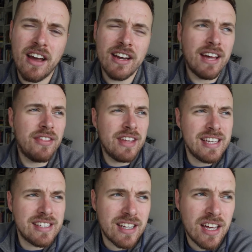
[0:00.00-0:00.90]
And now
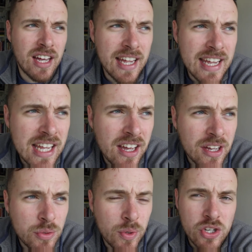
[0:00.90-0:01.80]
these
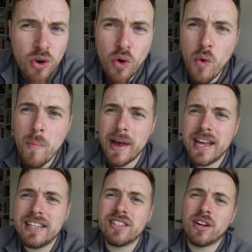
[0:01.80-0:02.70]
egos, which are all
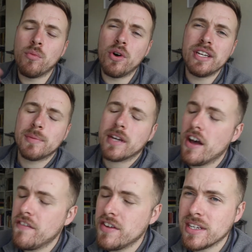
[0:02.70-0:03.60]
based on what he's
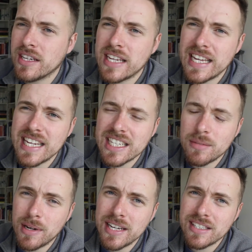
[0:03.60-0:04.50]
covered, and he
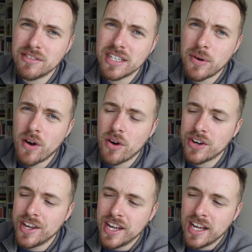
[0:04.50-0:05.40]
explains it really well on